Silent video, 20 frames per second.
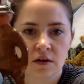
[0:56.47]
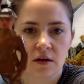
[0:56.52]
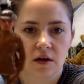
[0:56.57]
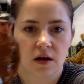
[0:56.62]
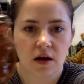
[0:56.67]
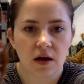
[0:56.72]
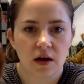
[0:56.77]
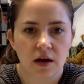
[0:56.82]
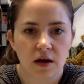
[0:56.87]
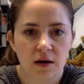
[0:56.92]

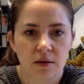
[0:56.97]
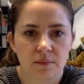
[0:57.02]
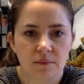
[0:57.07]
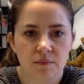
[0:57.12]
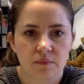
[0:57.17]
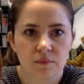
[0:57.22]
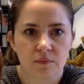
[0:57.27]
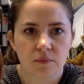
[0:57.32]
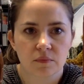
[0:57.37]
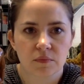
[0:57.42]

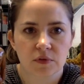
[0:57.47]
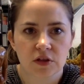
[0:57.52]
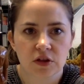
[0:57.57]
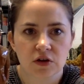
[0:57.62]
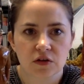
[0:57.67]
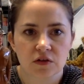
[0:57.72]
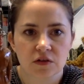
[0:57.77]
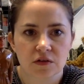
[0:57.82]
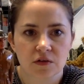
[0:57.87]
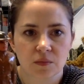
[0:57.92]
but they're
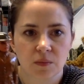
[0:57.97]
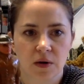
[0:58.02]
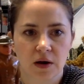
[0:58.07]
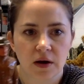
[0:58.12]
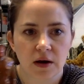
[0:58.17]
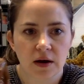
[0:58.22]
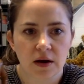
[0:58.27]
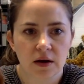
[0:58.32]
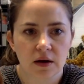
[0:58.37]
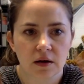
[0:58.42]
just
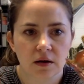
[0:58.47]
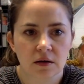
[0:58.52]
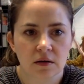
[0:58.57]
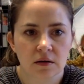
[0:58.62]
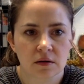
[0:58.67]
wearing,